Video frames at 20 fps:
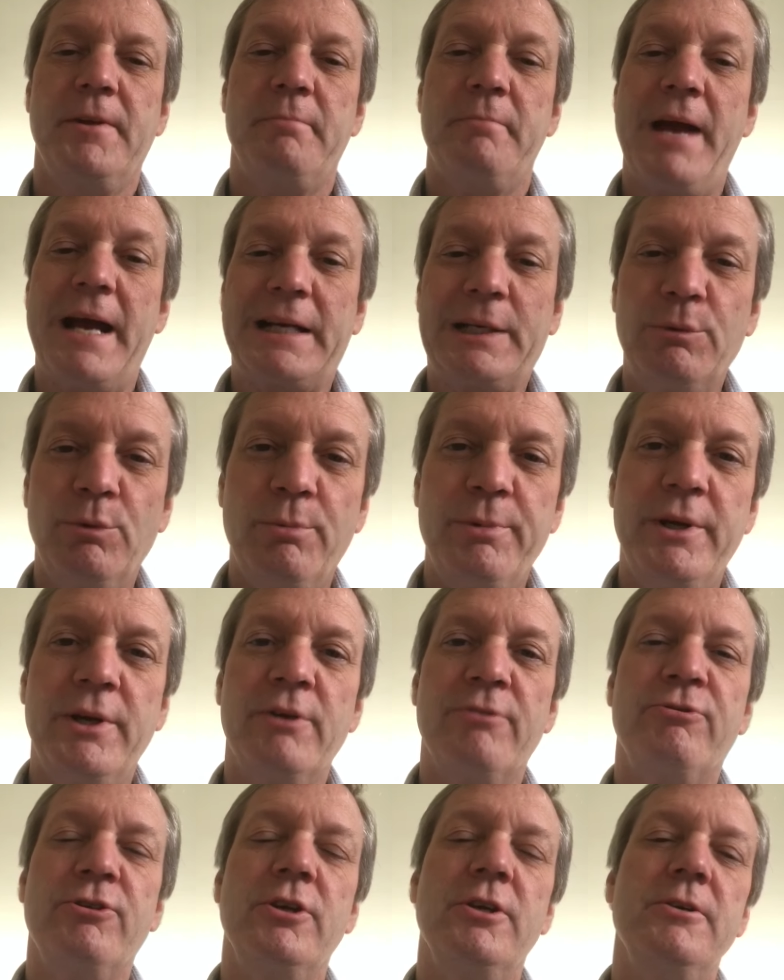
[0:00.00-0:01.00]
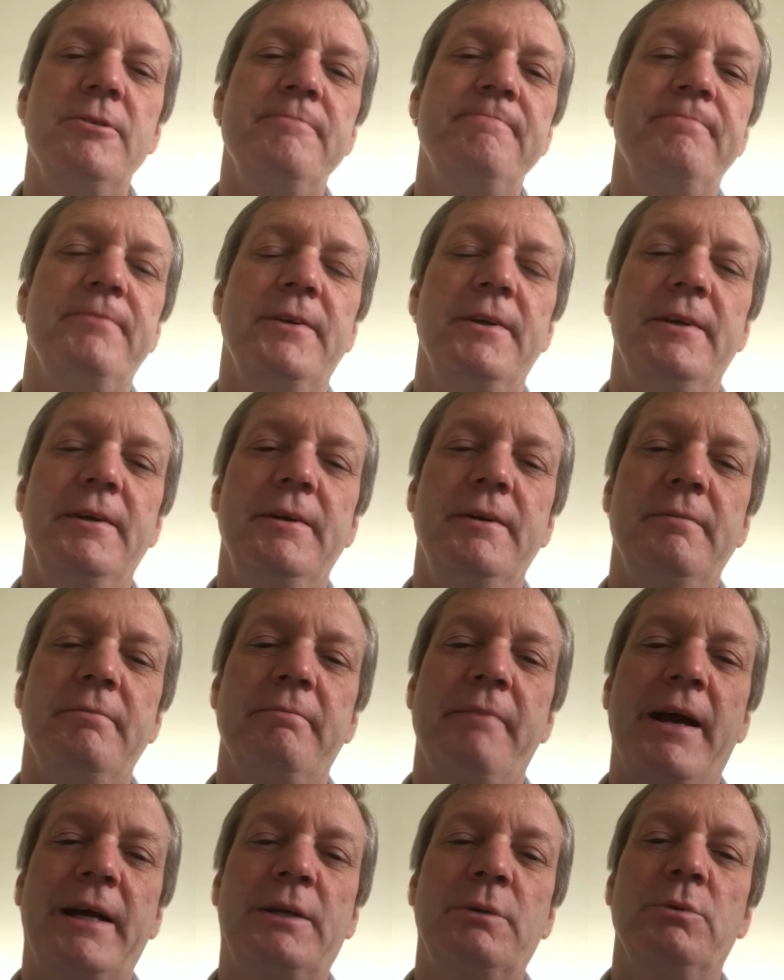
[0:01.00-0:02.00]
MACNY will be here for you.
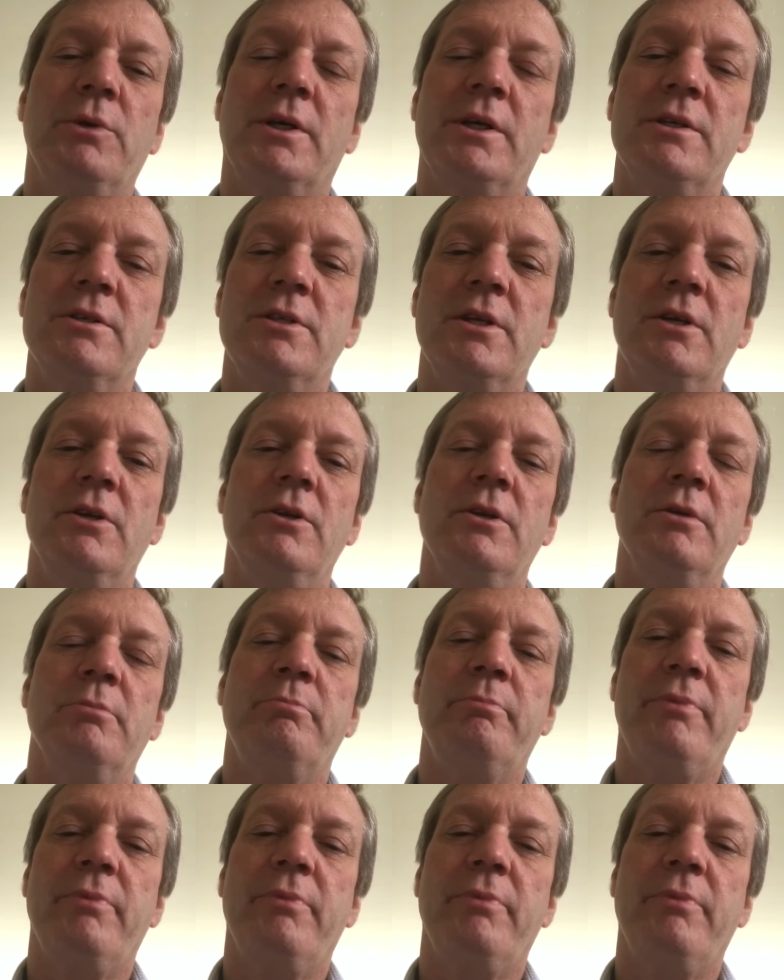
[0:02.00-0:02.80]
MACNY will continue to